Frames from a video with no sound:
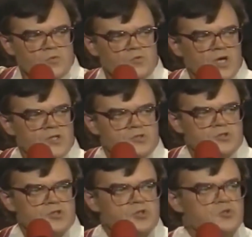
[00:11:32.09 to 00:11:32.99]
try and
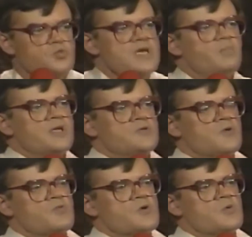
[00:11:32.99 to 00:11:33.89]
sweep into
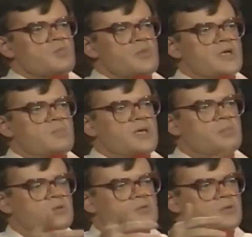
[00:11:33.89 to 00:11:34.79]
a room, and
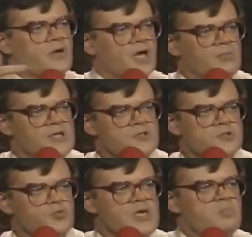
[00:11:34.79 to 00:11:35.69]
people look at me
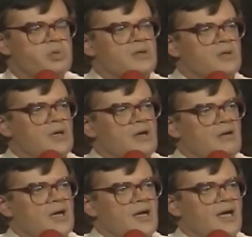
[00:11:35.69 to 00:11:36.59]
sweep,
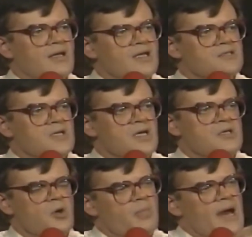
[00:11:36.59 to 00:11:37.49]
and they say,
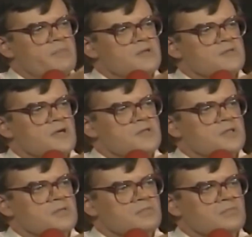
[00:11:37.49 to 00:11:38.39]
"You're Baptist, aren't you?"